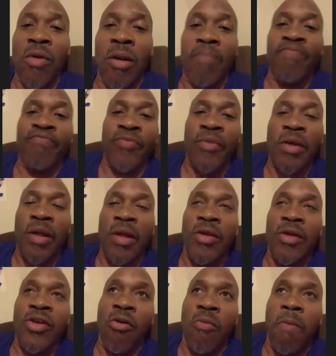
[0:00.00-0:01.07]
Well,
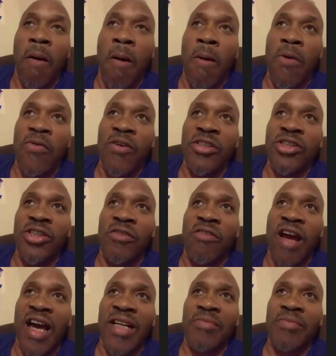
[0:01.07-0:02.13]
Bone Crusher
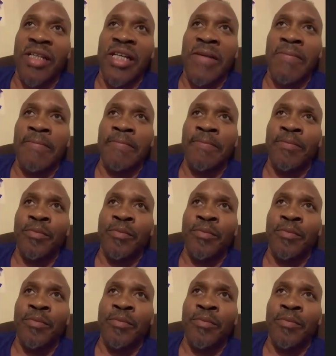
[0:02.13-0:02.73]
rocked me.